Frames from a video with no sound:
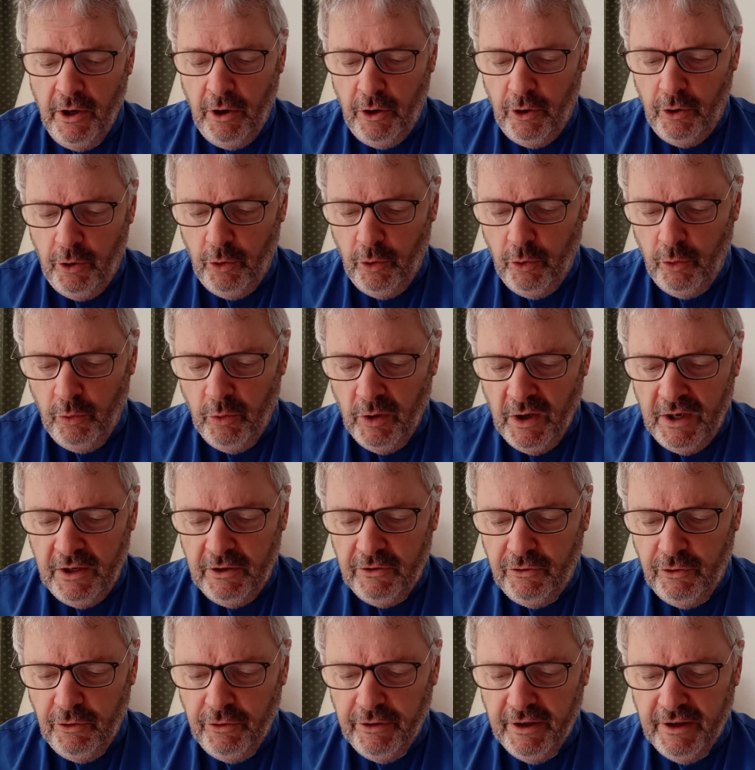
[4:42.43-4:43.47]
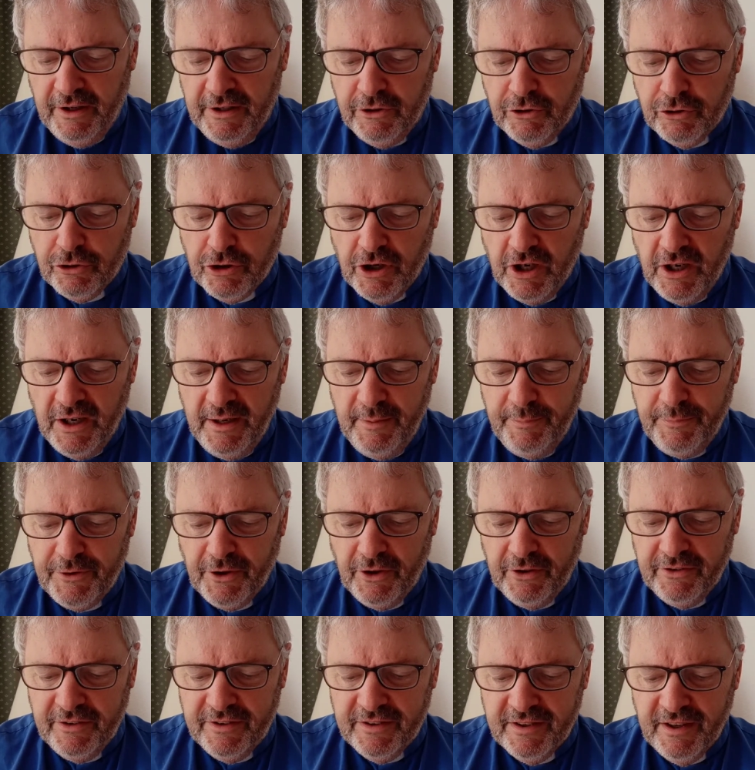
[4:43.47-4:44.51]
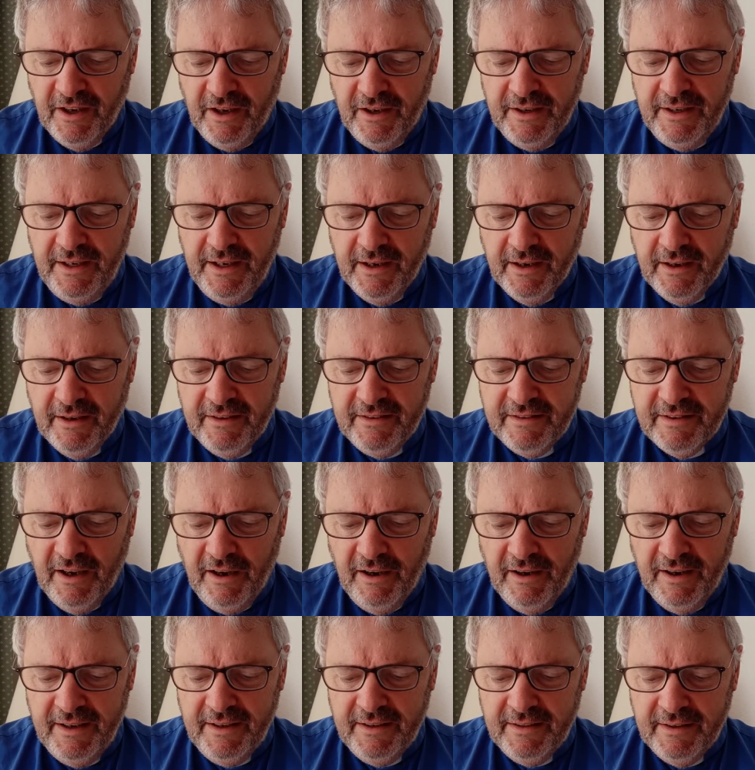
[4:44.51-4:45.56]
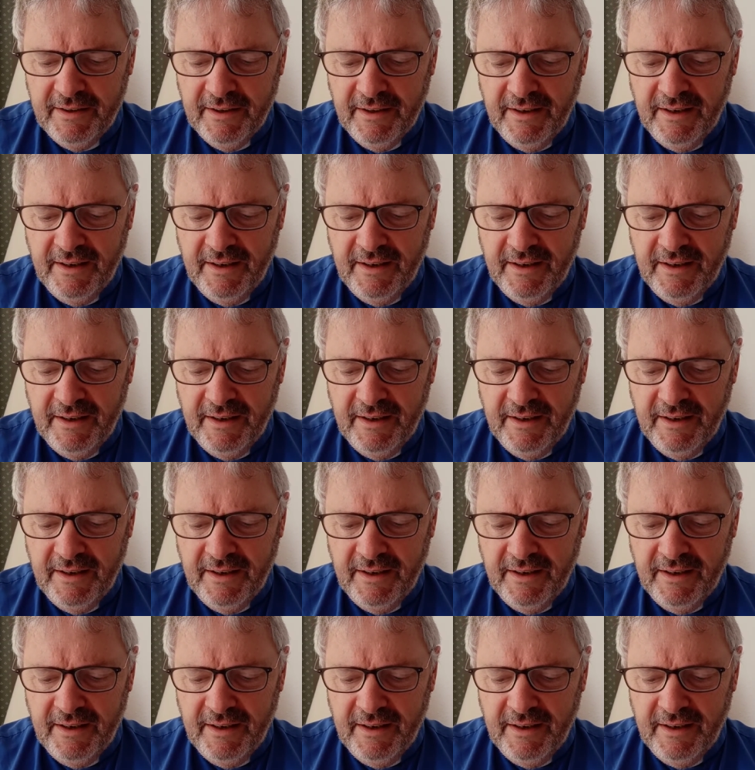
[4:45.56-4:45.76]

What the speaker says: Who to thy tribes on Sinai's height